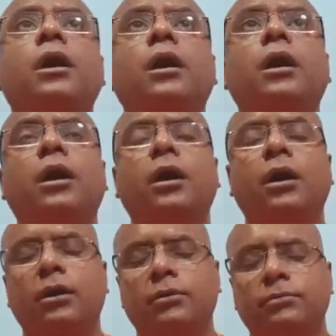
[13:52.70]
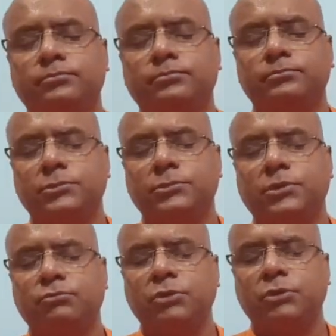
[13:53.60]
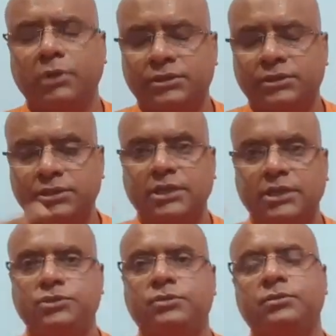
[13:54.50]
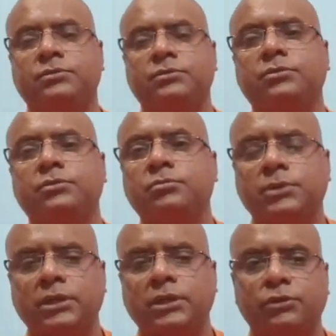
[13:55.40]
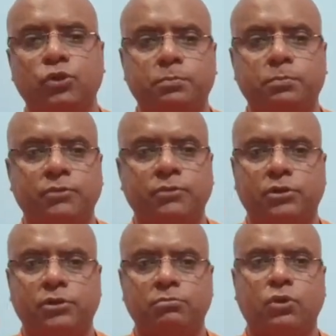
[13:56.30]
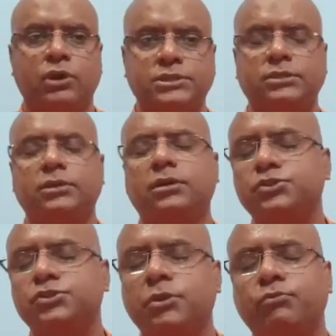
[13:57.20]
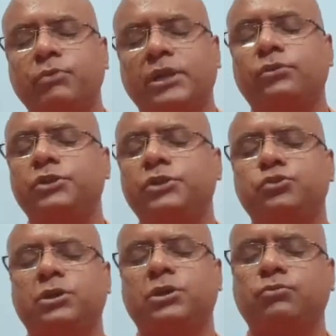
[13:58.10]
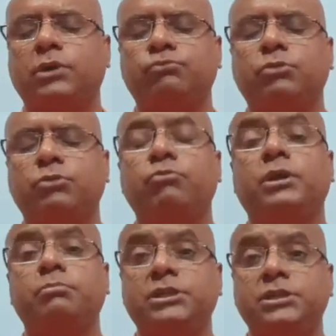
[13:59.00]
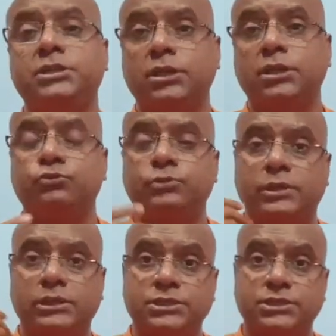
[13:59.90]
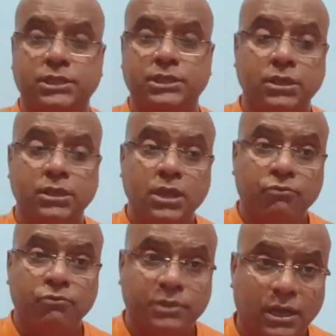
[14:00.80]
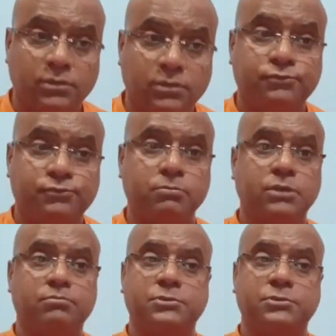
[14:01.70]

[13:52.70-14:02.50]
uh, we were teenagers, a group of young boys and girls, we were going to Bhagavan, we were meeting him, we were listening Vedanta from him